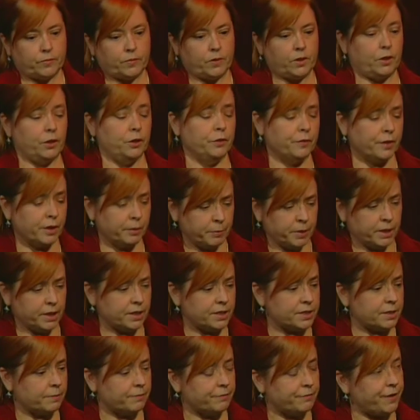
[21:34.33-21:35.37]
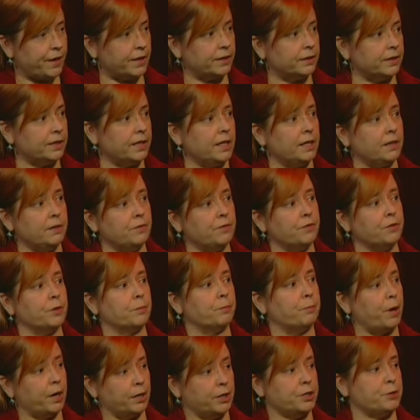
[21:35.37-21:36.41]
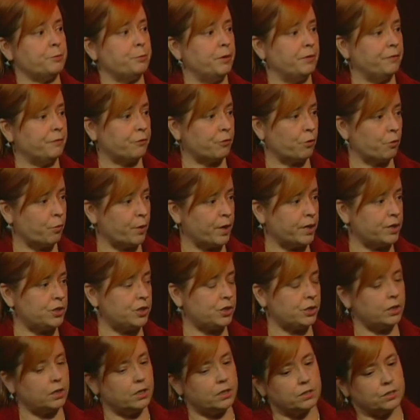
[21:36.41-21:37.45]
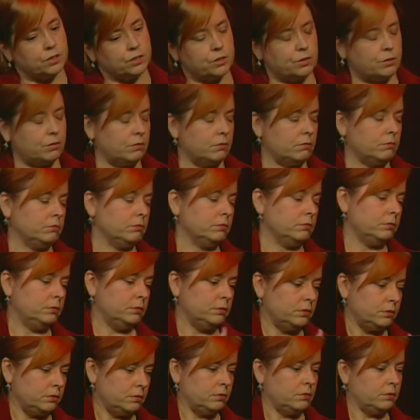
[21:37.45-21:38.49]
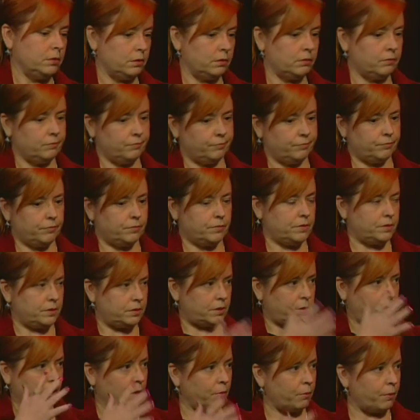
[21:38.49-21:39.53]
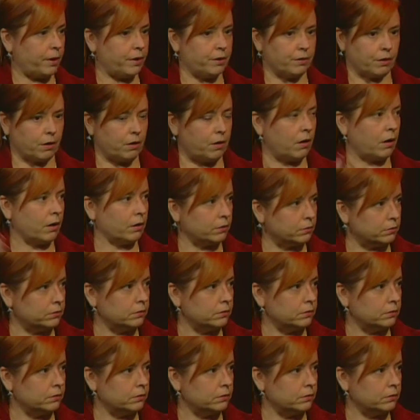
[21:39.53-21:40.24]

you've committed some felony, the punishment for which is to take away your car.